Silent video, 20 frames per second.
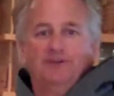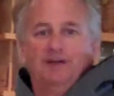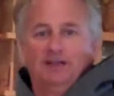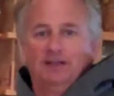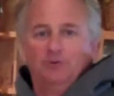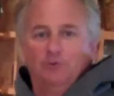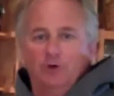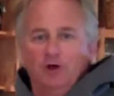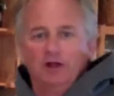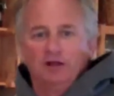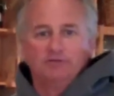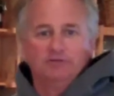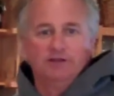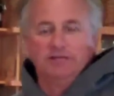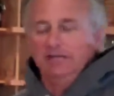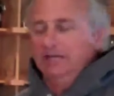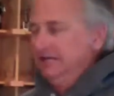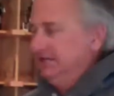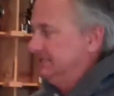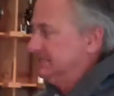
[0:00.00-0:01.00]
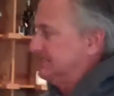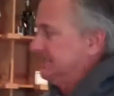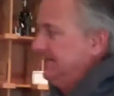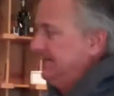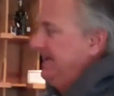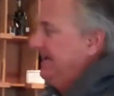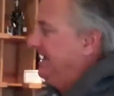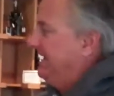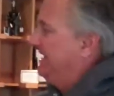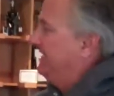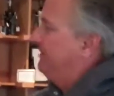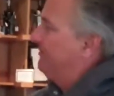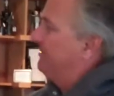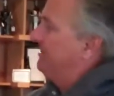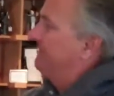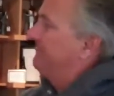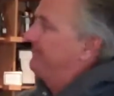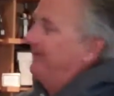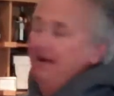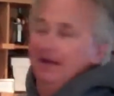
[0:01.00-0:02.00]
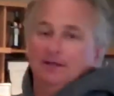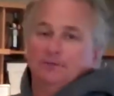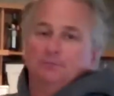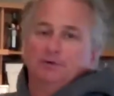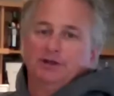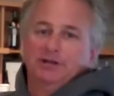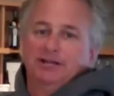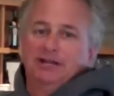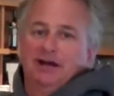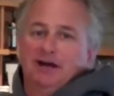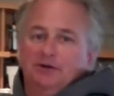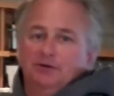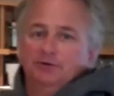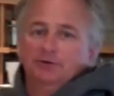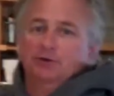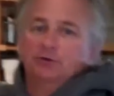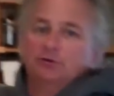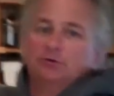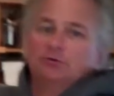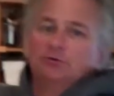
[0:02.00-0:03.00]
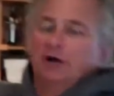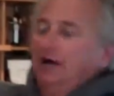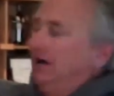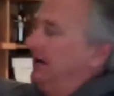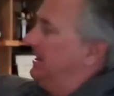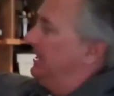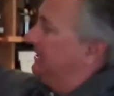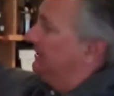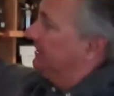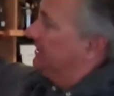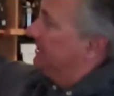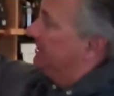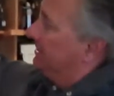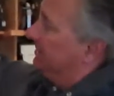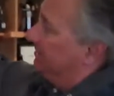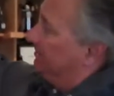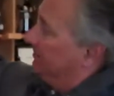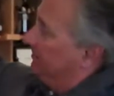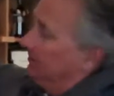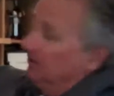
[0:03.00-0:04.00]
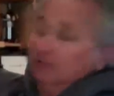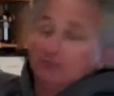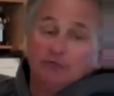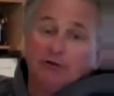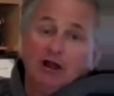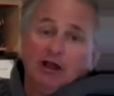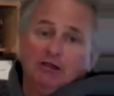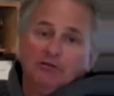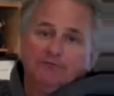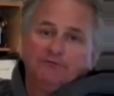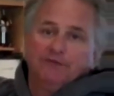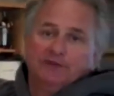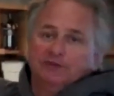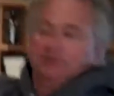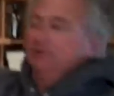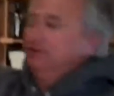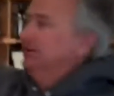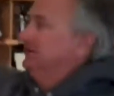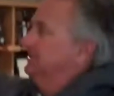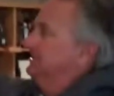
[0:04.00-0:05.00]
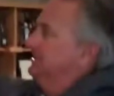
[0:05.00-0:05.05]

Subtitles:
Valley Winery, and today we finally put in our new growler filler.